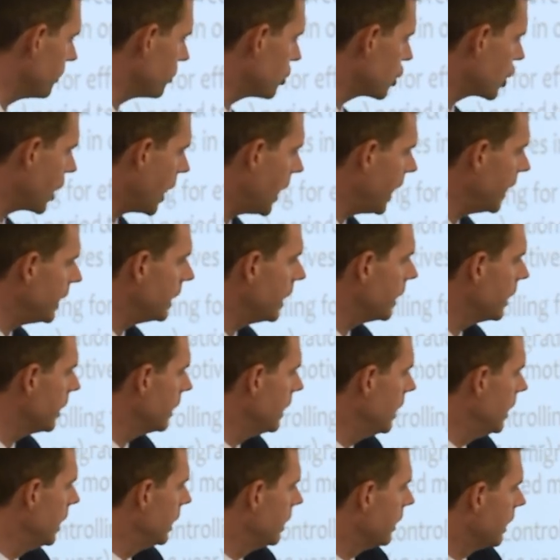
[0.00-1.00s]
from China,
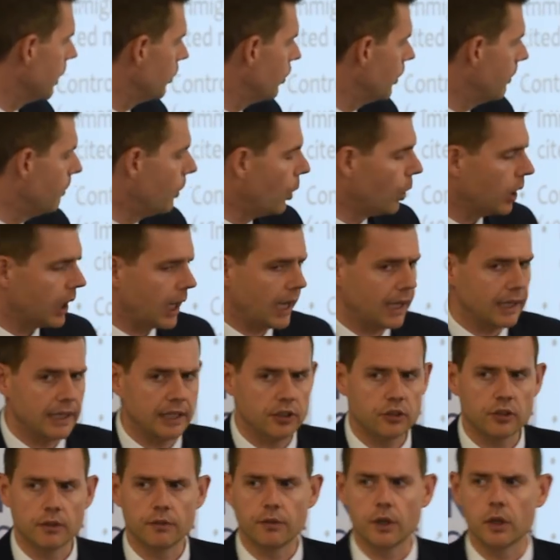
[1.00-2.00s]
that were more
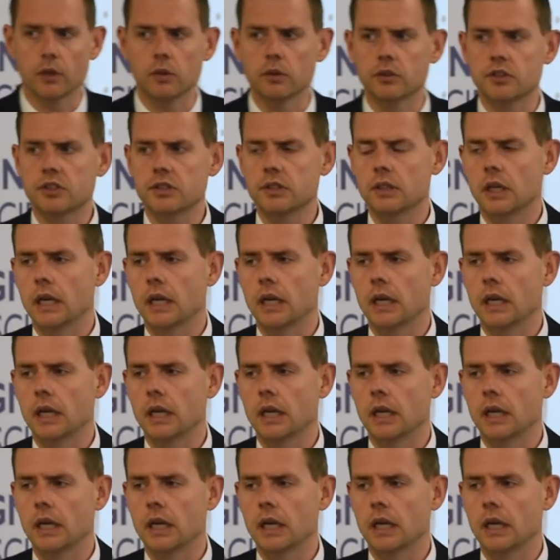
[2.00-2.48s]
likely to vote